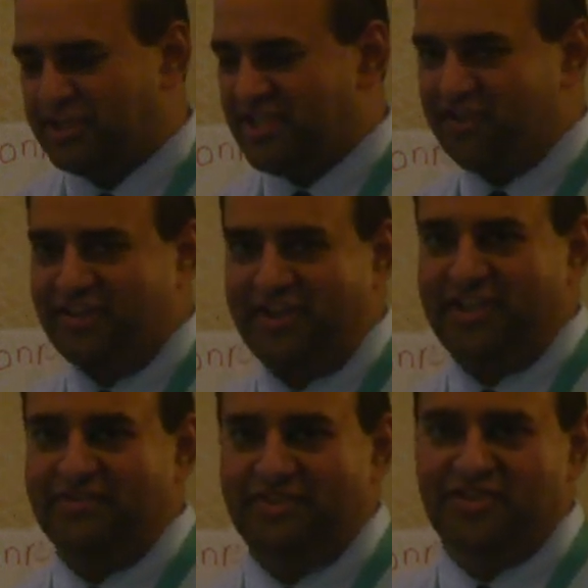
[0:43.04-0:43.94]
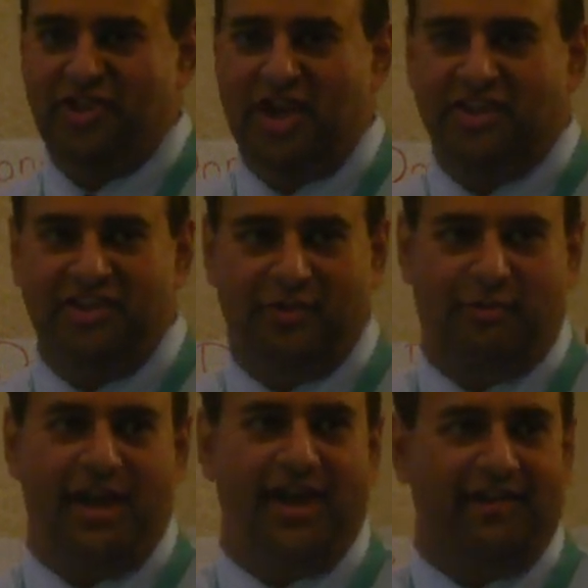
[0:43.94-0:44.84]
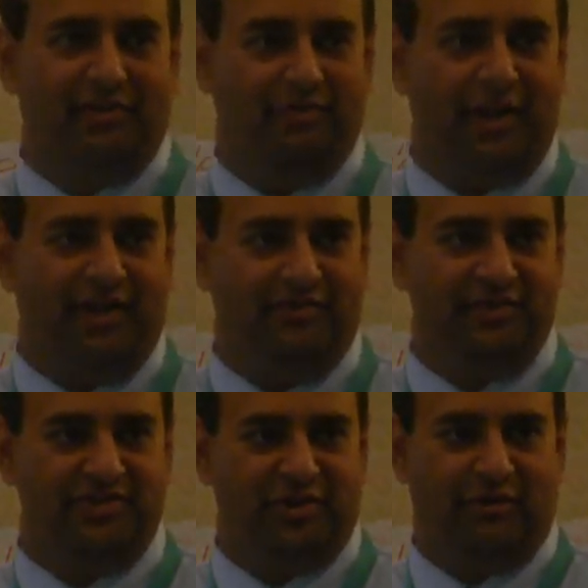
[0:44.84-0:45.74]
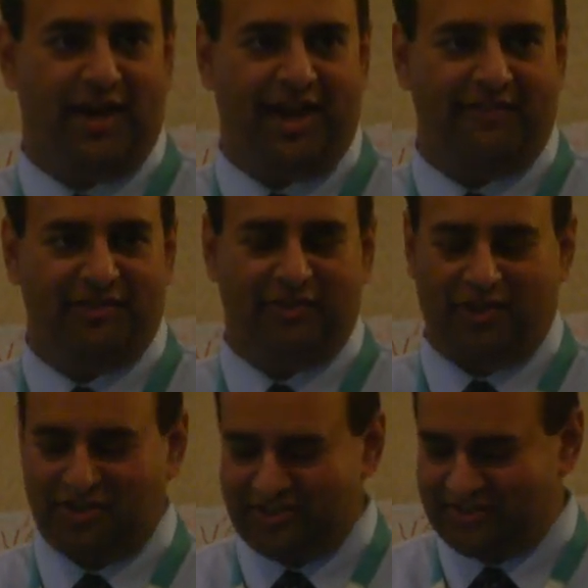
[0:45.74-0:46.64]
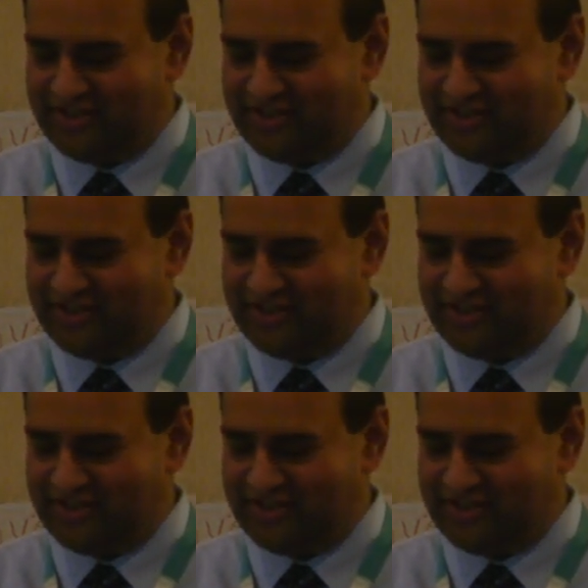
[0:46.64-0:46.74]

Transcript: works out that I give this talk either right after breakfast or right after lunch.